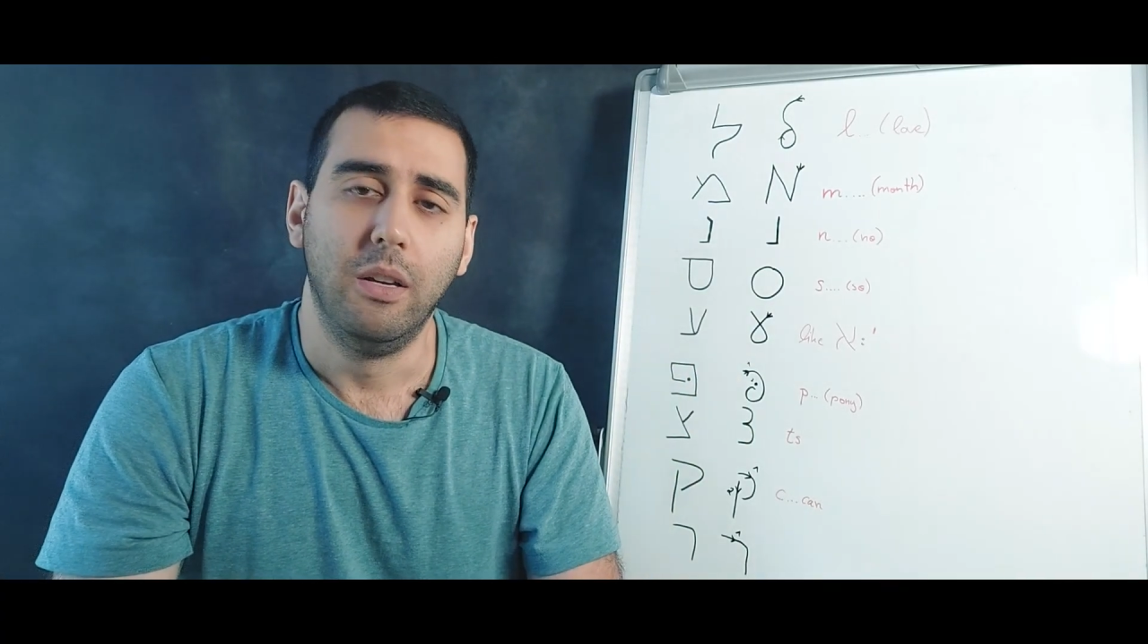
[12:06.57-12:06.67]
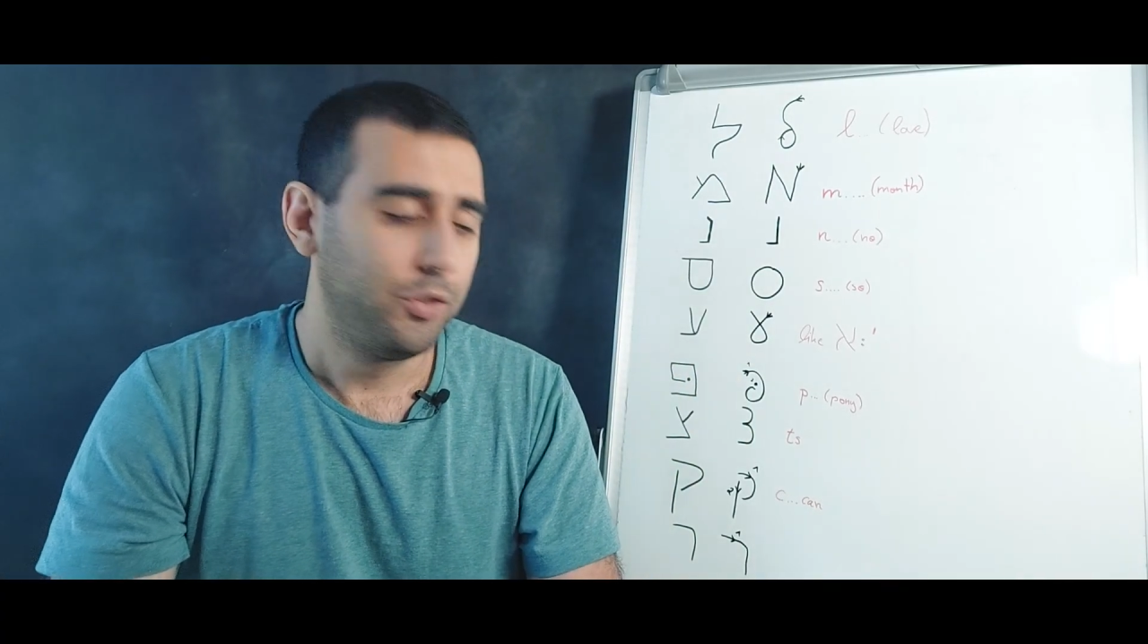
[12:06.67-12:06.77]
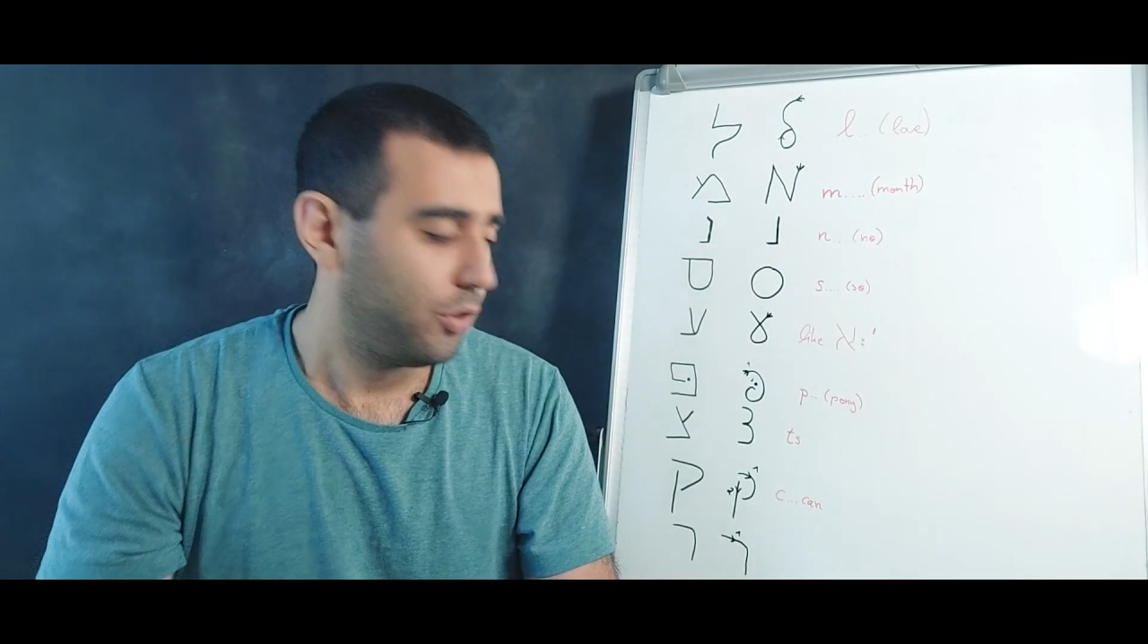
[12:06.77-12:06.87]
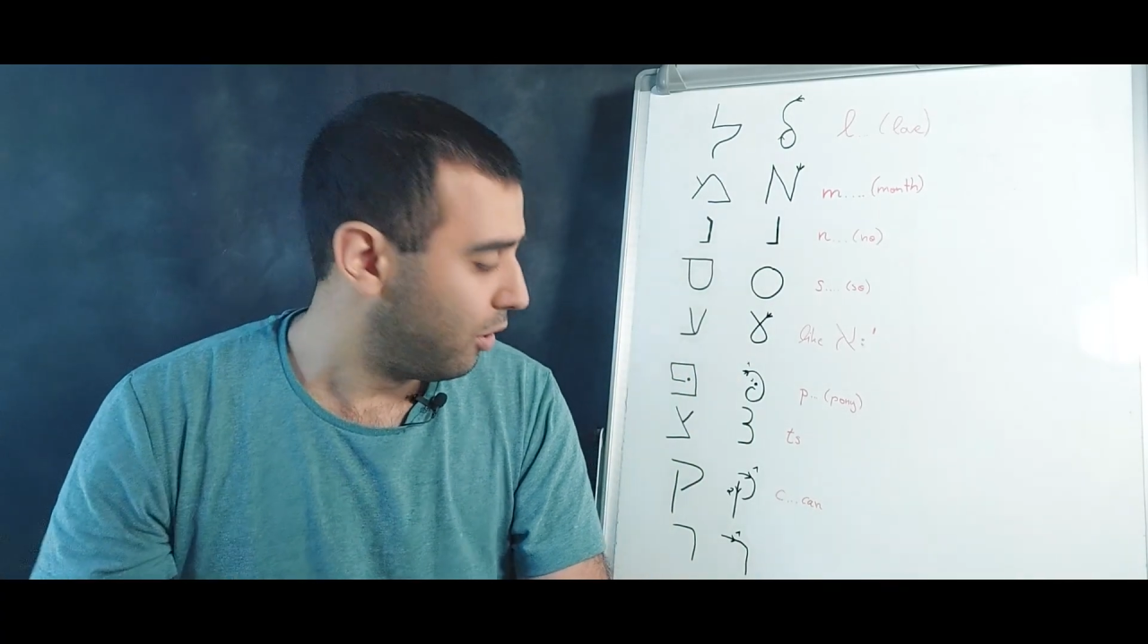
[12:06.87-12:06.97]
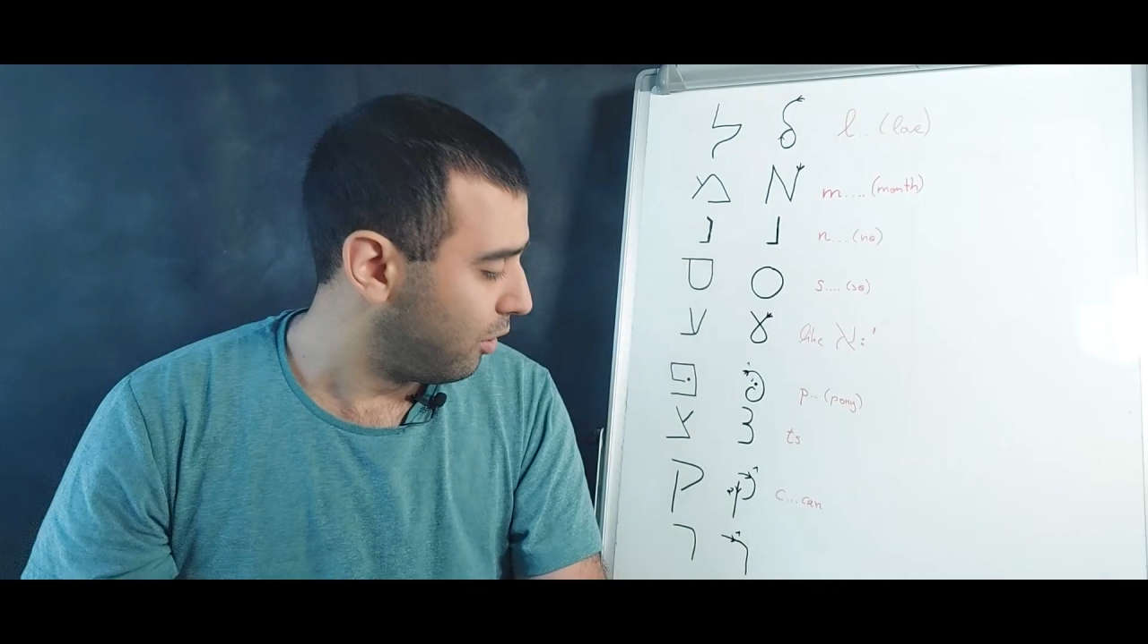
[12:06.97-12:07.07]

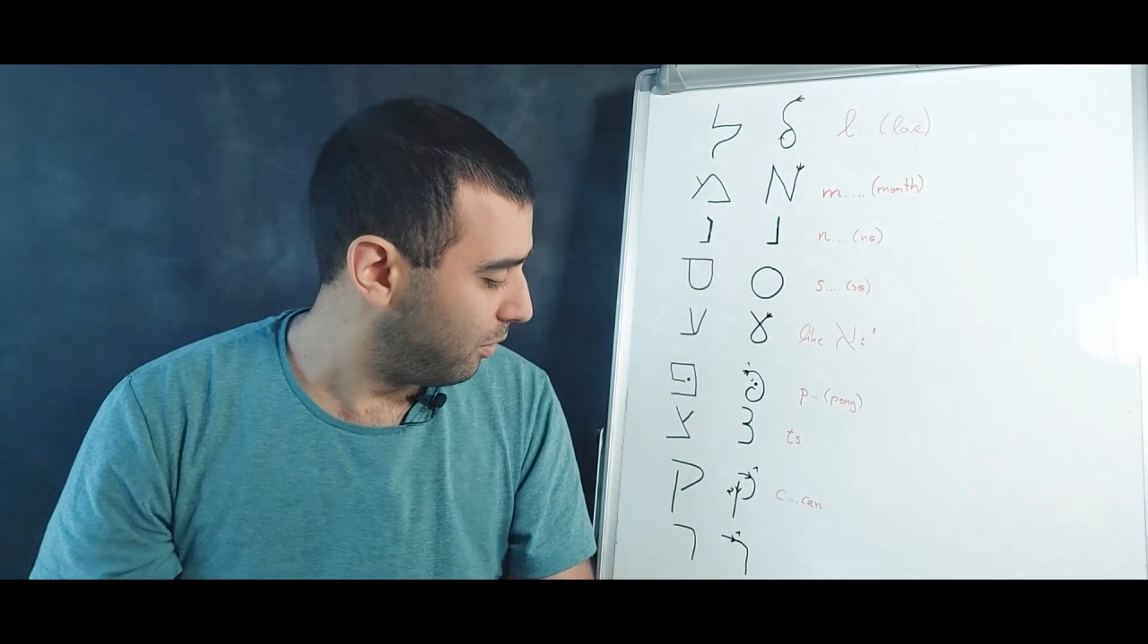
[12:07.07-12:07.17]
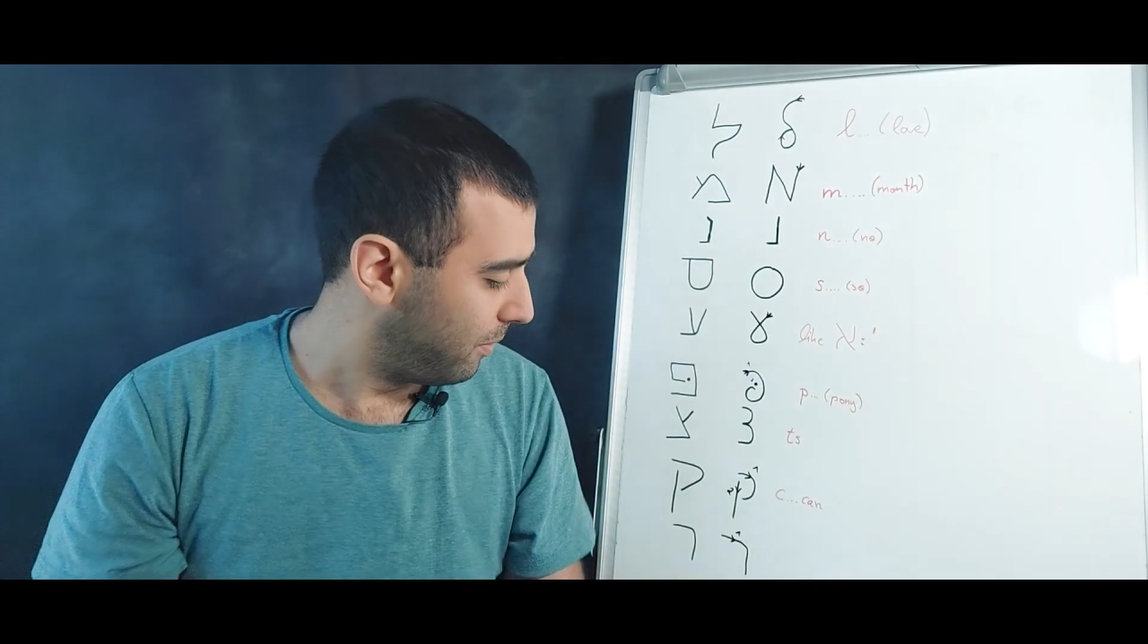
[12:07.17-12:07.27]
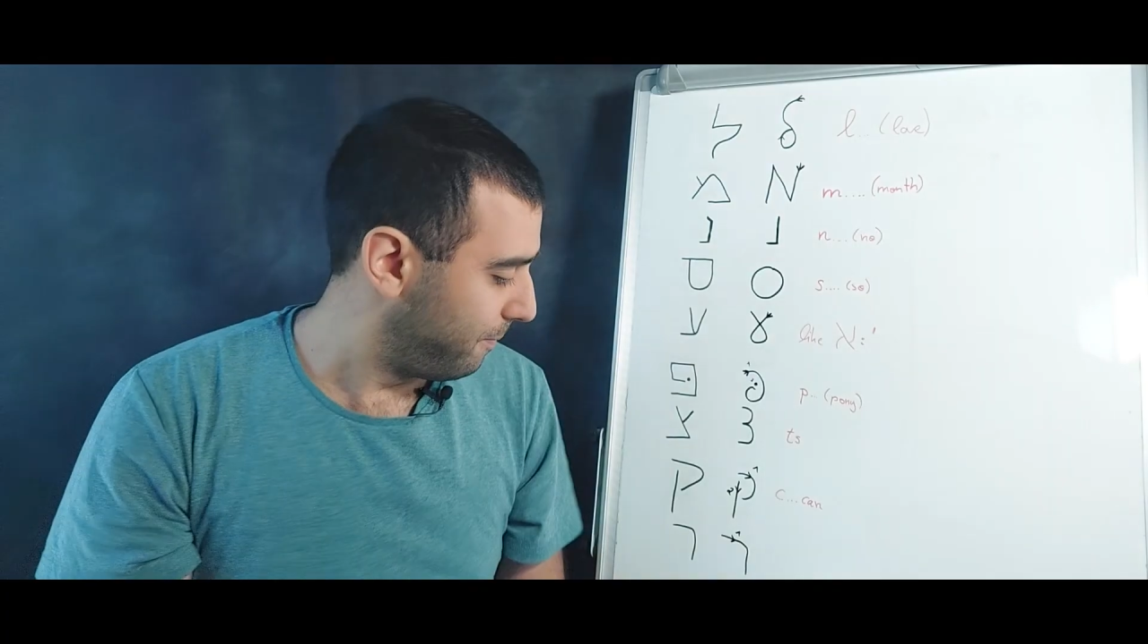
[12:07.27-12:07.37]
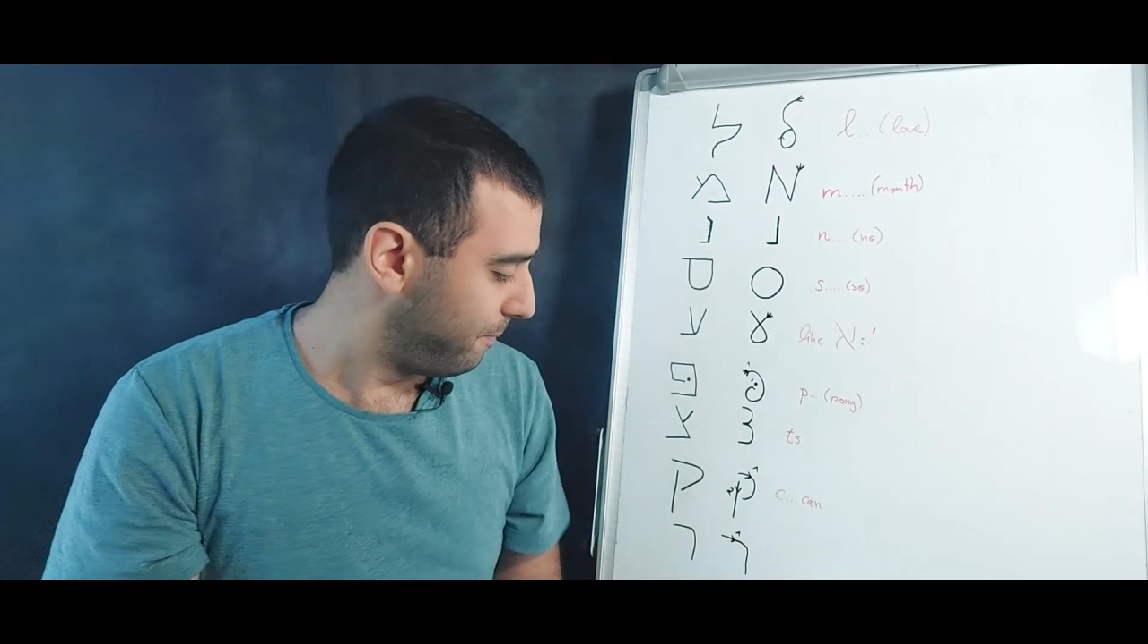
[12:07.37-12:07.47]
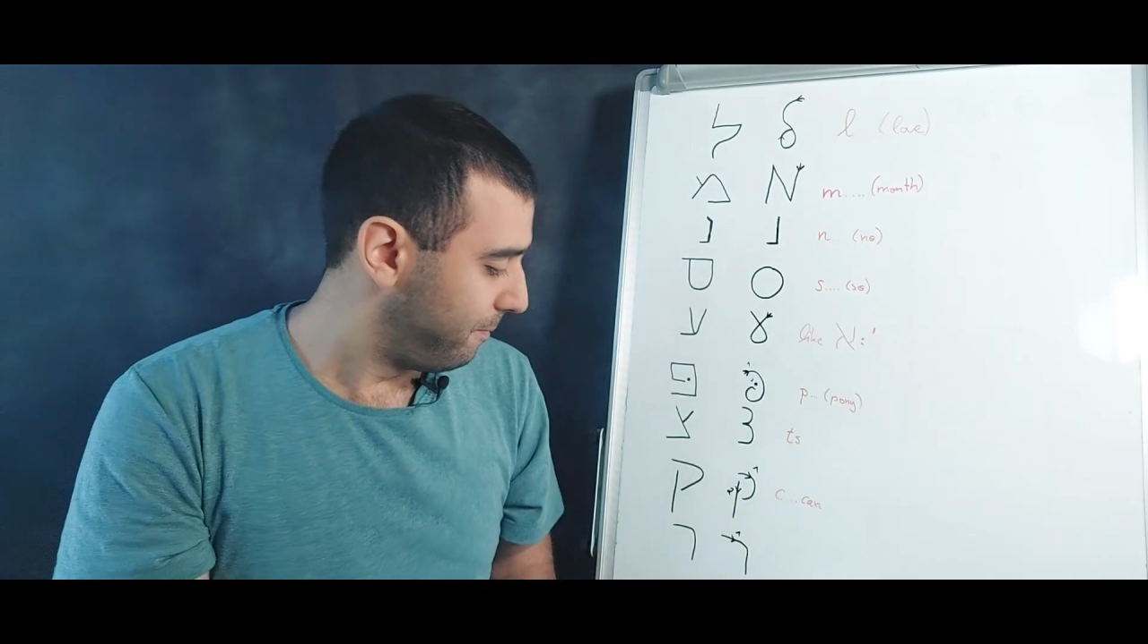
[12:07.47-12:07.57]
So